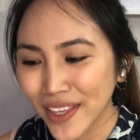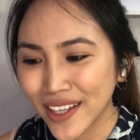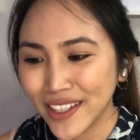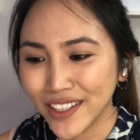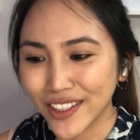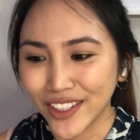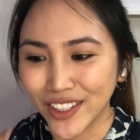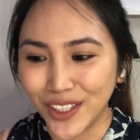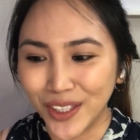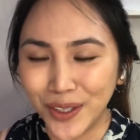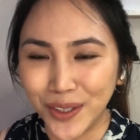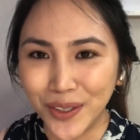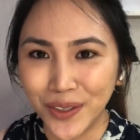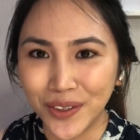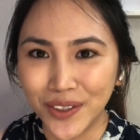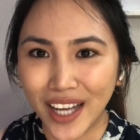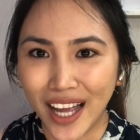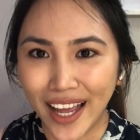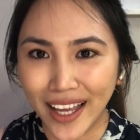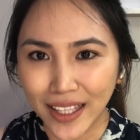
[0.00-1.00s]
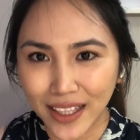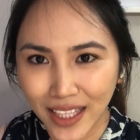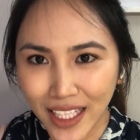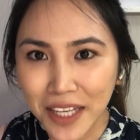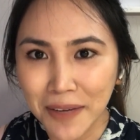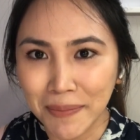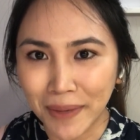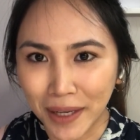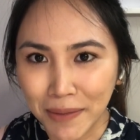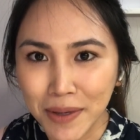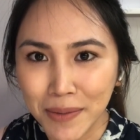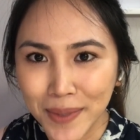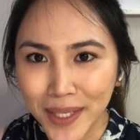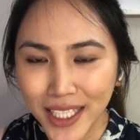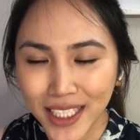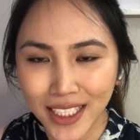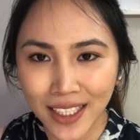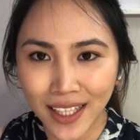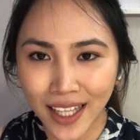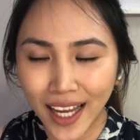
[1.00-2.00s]
So I think it might be
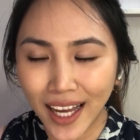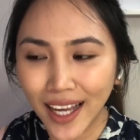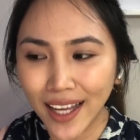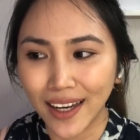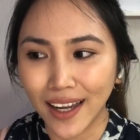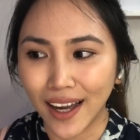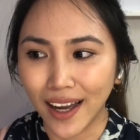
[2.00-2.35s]
because of that.